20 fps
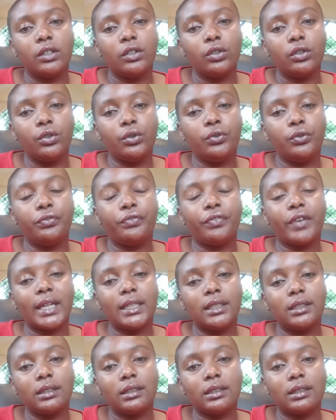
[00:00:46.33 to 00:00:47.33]
you
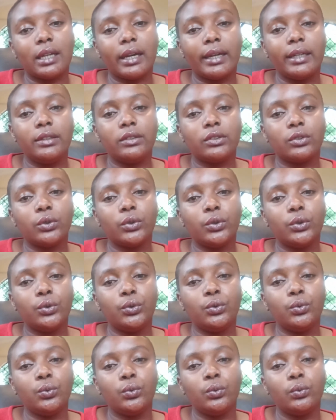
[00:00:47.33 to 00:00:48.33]
fantasize or
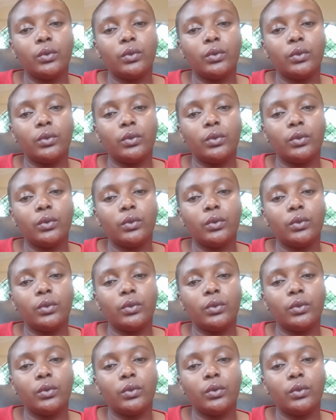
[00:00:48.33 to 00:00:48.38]
you